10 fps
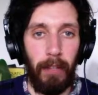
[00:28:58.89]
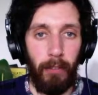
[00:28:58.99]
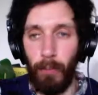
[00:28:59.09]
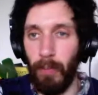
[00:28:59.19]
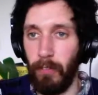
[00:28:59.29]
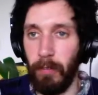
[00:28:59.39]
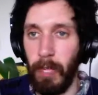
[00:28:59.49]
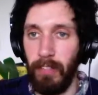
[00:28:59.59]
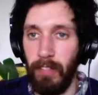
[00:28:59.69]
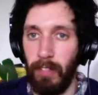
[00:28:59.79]
Sophie, that was
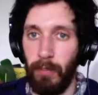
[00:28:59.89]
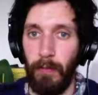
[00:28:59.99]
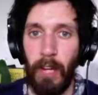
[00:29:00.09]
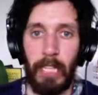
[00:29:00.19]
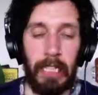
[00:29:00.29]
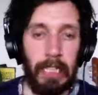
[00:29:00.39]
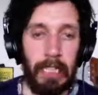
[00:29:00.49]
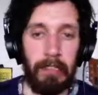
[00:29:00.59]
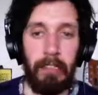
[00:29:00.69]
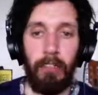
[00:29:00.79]
amazing. That was very
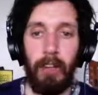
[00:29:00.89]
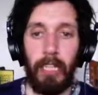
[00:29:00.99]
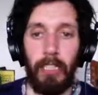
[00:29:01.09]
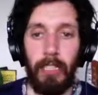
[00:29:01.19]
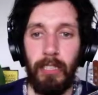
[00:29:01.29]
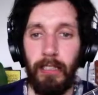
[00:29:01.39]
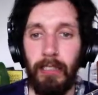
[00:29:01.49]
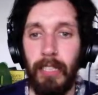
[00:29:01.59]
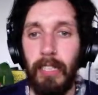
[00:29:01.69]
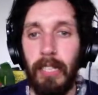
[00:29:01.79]
clear instructions.